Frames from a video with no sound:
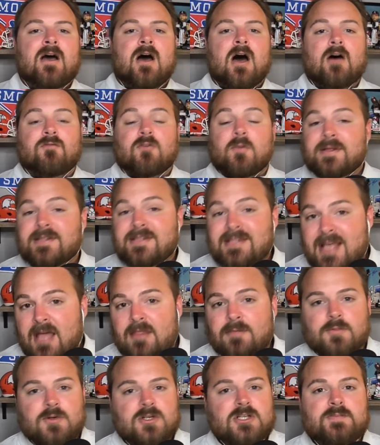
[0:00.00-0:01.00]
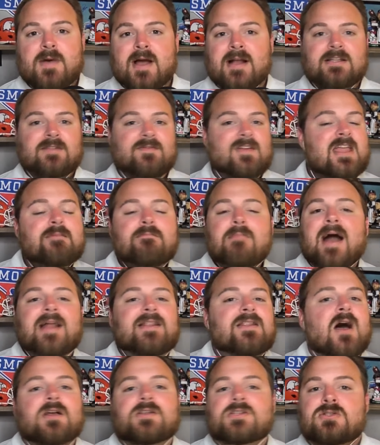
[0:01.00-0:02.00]
from a depth perspective. He might
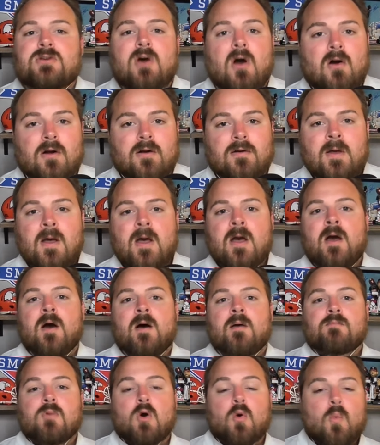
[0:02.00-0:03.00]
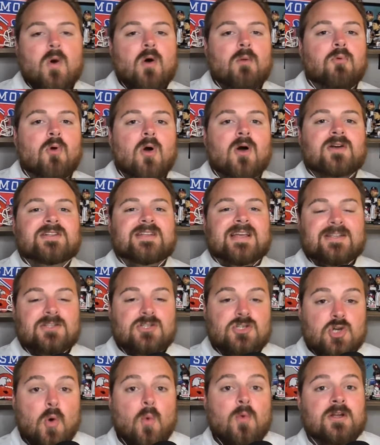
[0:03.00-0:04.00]
not start, but Will Brooks is
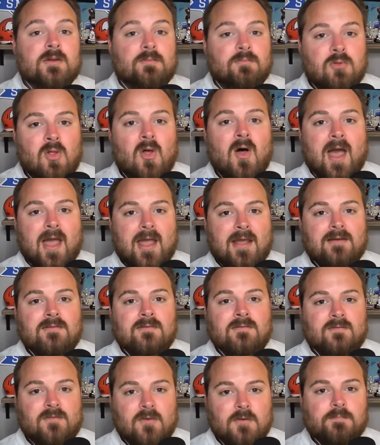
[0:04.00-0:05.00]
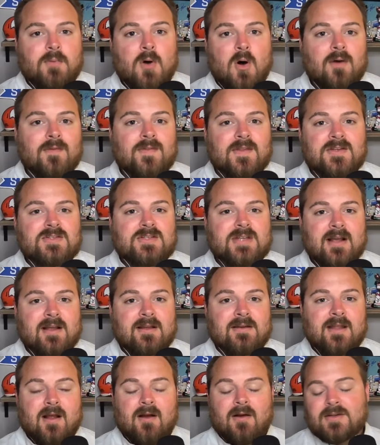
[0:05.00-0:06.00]
going to play football in this
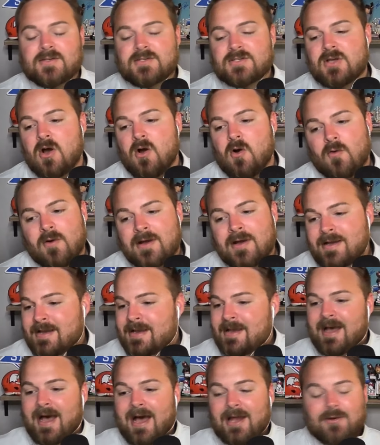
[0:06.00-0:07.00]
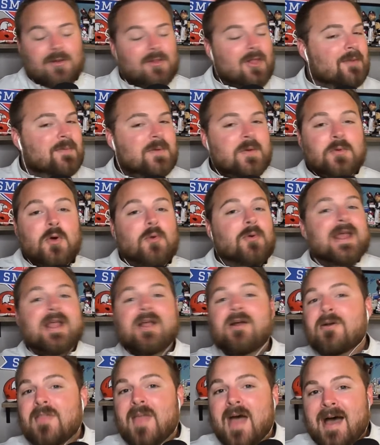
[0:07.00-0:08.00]
secondary. So I know a lot of people don't want to
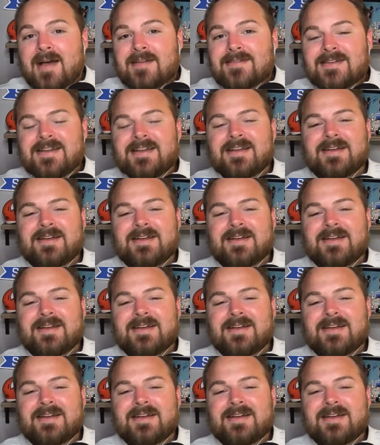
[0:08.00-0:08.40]
hear that,